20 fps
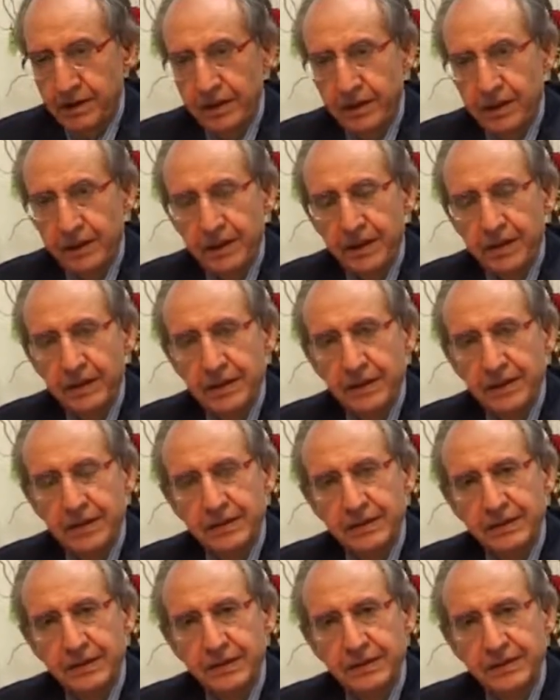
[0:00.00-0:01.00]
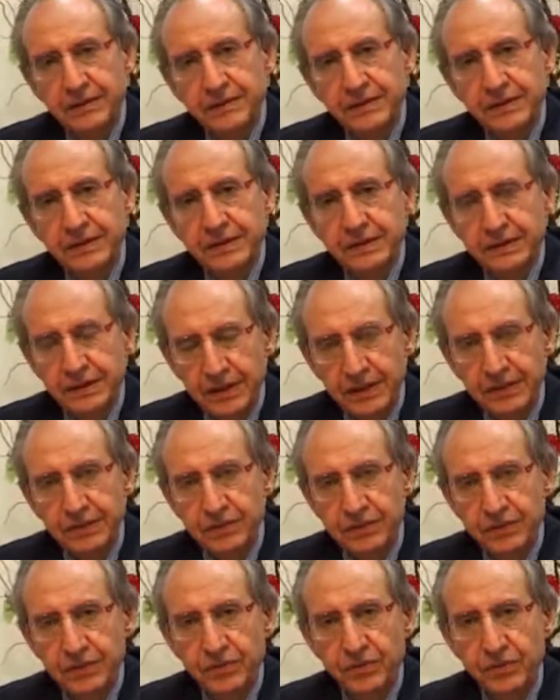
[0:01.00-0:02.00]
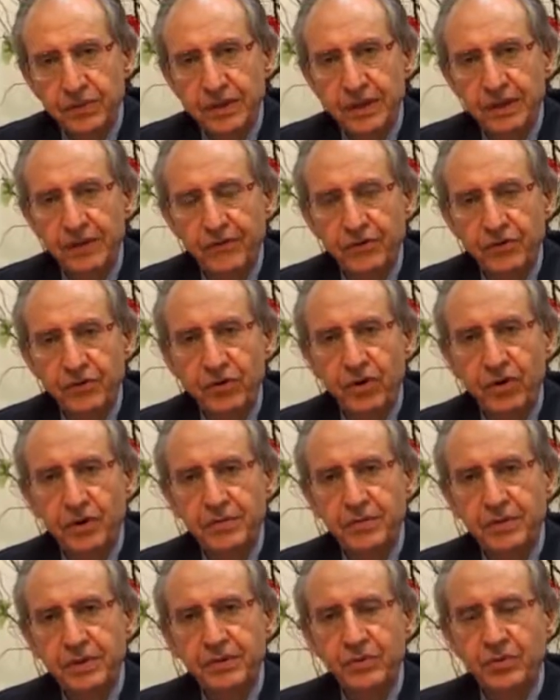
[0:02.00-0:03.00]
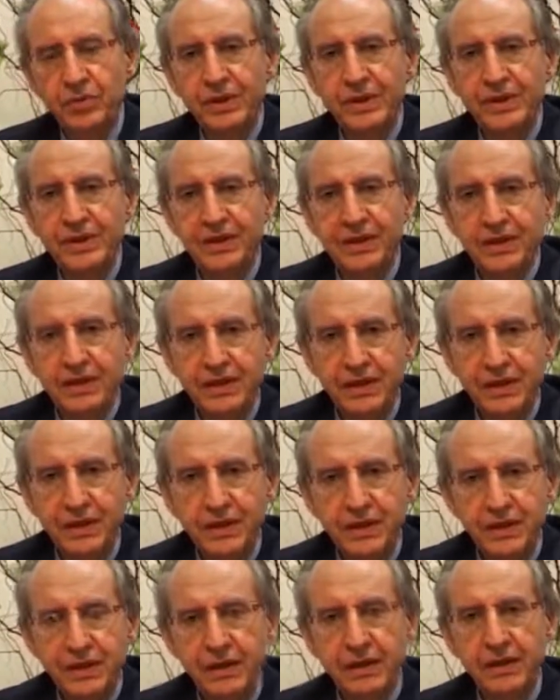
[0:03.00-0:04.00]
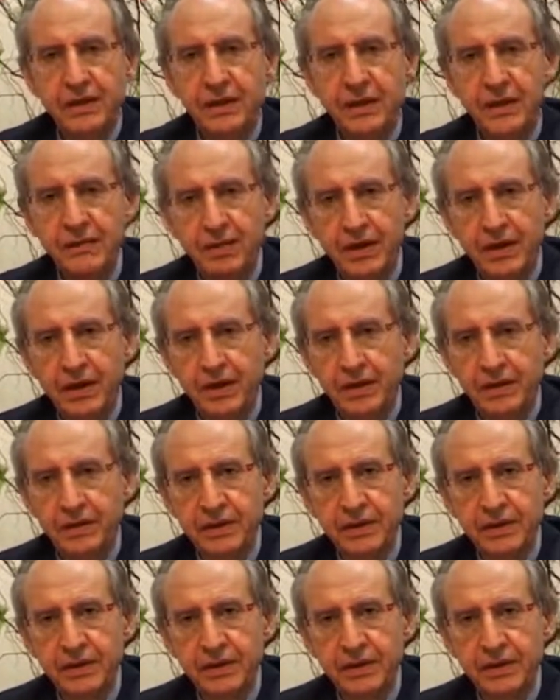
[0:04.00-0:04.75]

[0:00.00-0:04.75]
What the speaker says: Then there is a distinction we have drawn between dalil and amara.